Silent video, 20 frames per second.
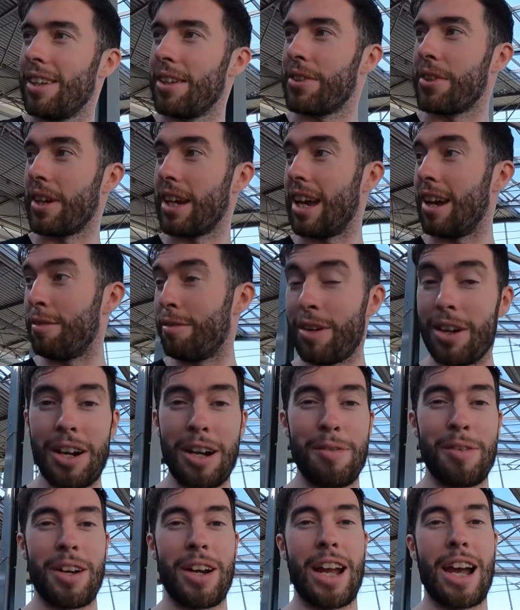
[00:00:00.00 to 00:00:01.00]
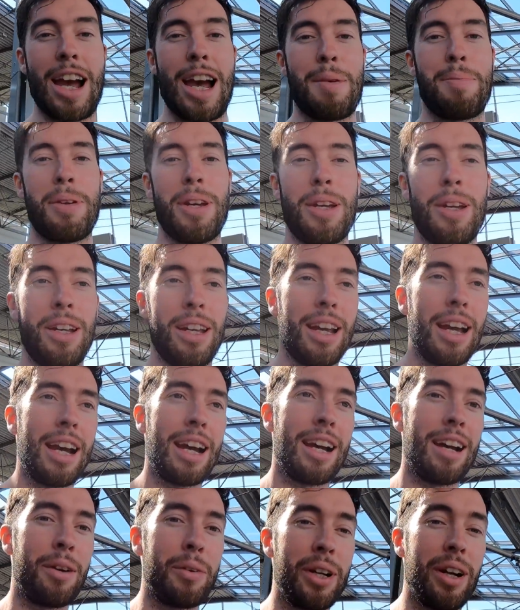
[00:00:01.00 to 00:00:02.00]
So yeah, very happy.
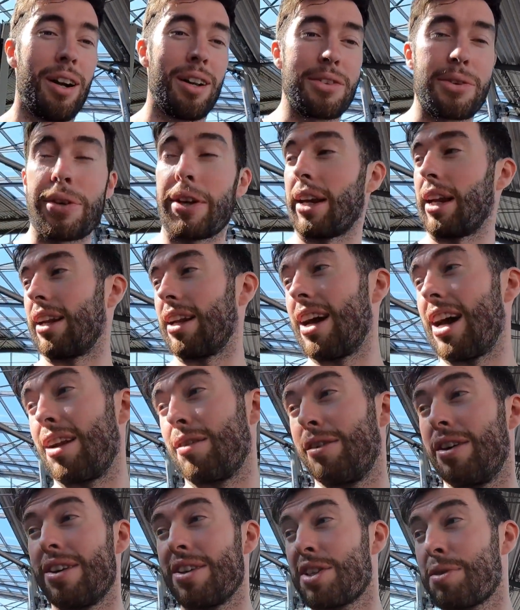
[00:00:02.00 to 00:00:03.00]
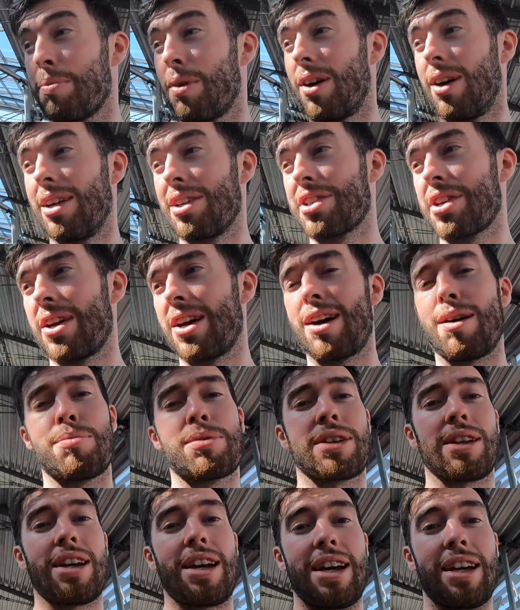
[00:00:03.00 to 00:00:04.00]
We also did a lot of other small
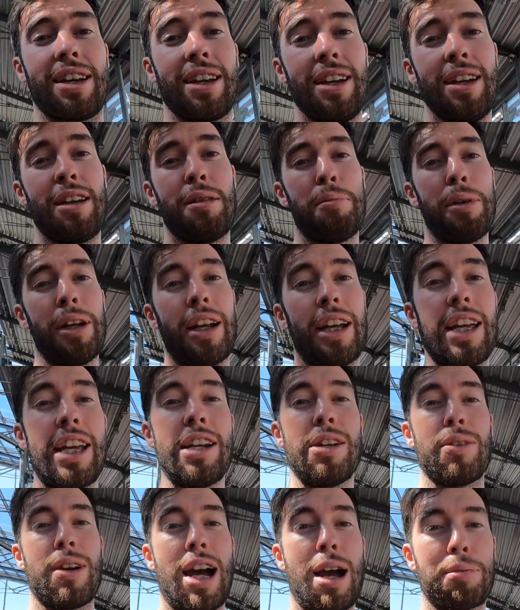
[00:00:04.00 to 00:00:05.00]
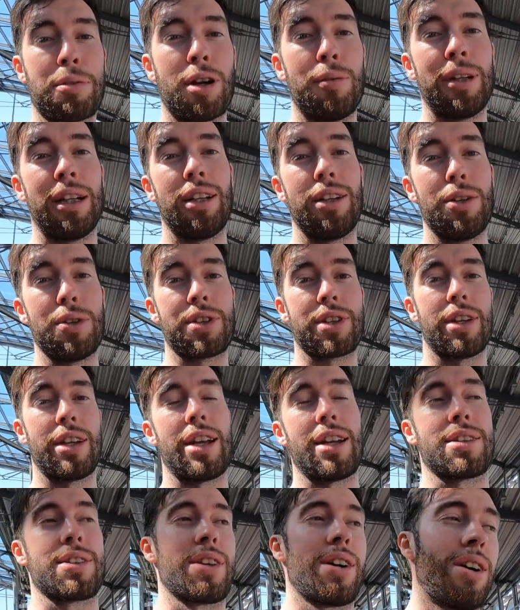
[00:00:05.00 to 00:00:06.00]
jobs, like a bit of heat wrap coming loose in
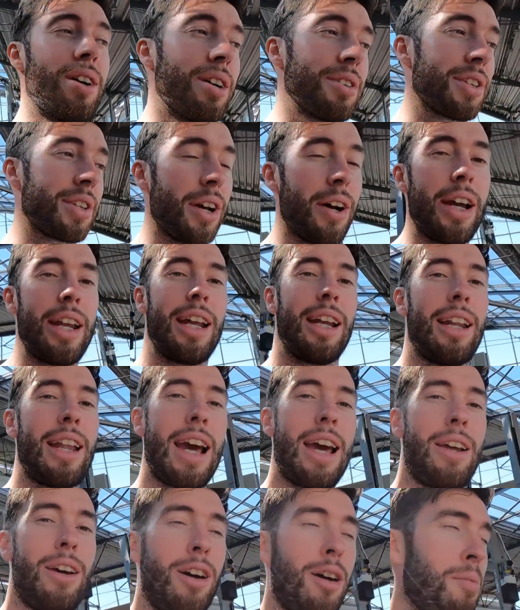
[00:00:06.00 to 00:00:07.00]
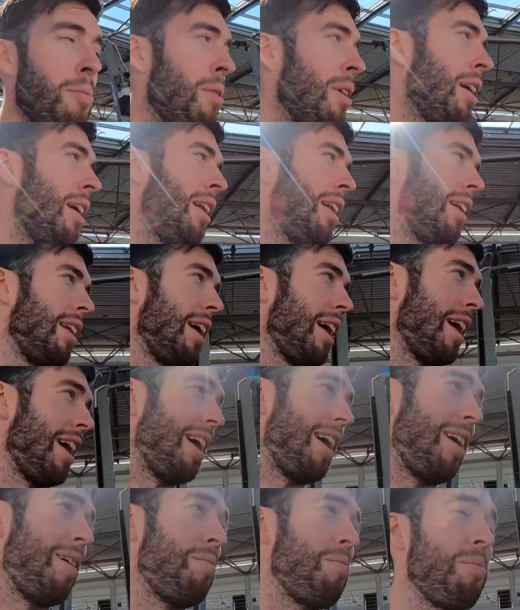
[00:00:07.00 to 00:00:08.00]
the exhaust, tidying that up.
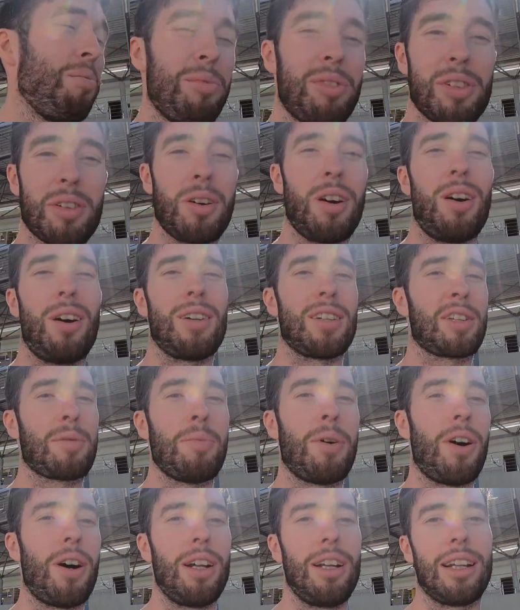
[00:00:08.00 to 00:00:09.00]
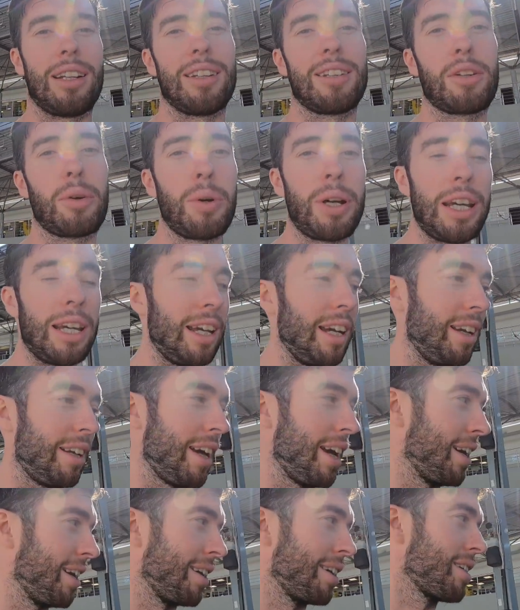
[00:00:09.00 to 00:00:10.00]
All small little tweaky
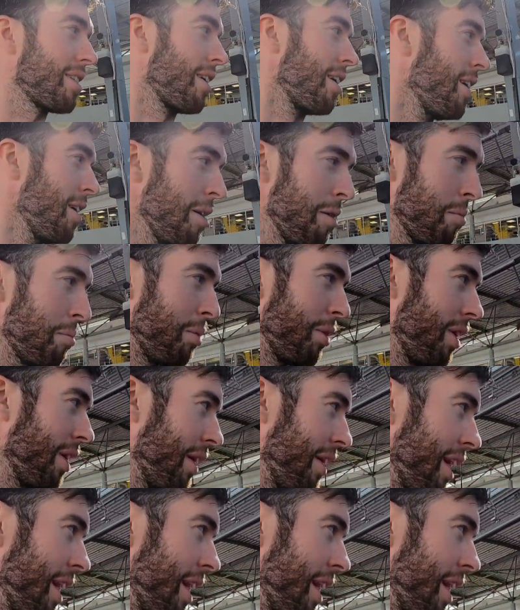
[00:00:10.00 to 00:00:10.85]
things, but